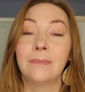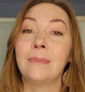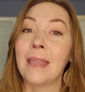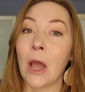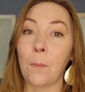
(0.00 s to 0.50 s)

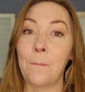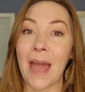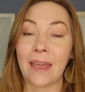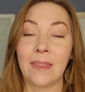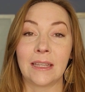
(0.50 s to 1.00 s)
Now,
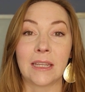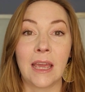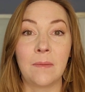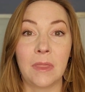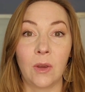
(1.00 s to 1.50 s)
back in that
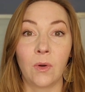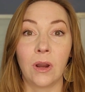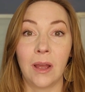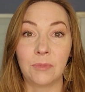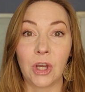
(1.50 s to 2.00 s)
time, there
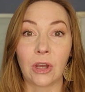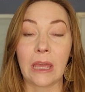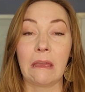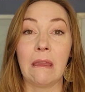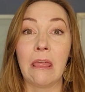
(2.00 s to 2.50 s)
were, I'm
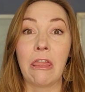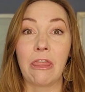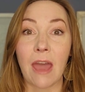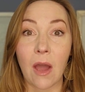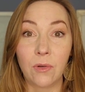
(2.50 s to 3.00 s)
talking
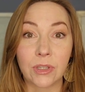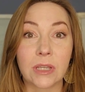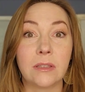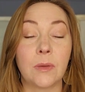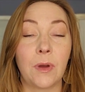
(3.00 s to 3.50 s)

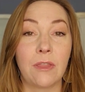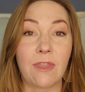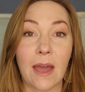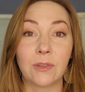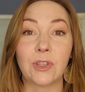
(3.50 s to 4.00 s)
thousands upon
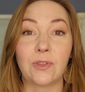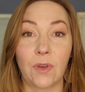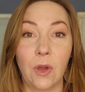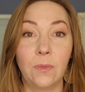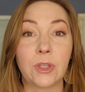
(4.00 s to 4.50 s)
thousands of
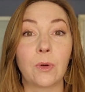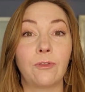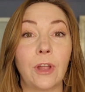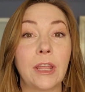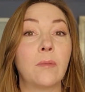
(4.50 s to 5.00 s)
homes that were
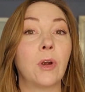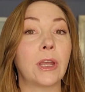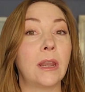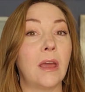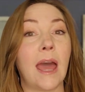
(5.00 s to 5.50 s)
flooding the
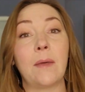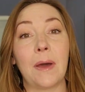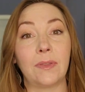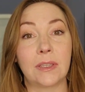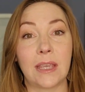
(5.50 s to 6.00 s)
market at
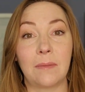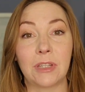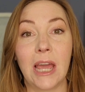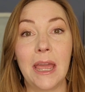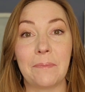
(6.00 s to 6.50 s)
about the same
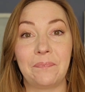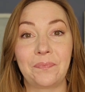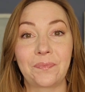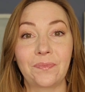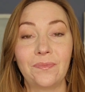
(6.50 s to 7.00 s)
time.
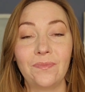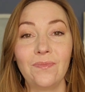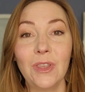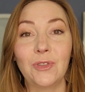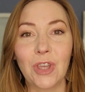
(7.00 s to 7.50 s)

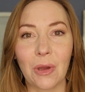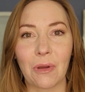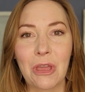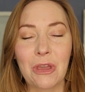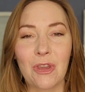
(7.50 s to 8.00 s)
So
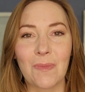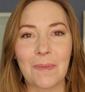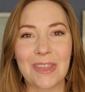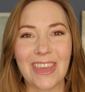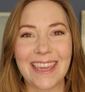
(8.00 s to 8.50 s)
you might
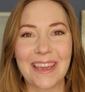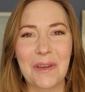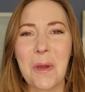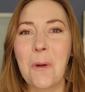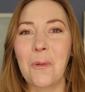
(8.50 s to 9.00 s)
be
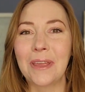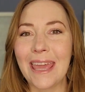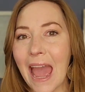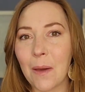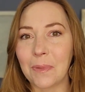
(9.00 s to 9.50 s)
thinking, well,
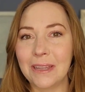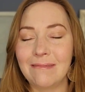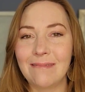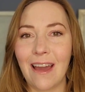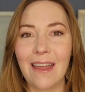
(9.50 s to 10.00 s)
yeah,
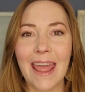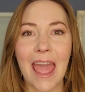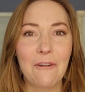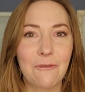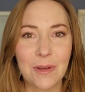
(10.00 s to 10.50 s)
but not
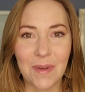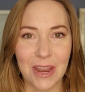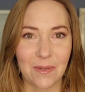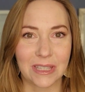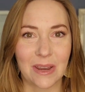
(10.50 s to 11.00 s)

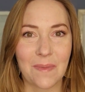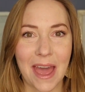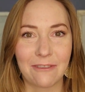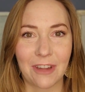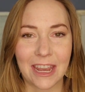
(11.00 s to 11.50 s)
everybody was in a
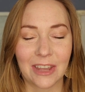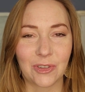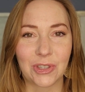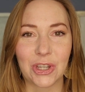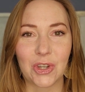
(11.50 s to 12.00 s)
bad
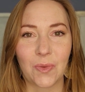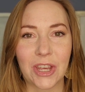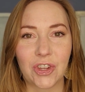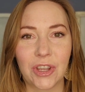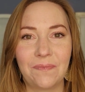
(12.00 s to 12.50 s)
financial
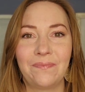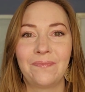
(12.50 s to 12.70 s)
situation.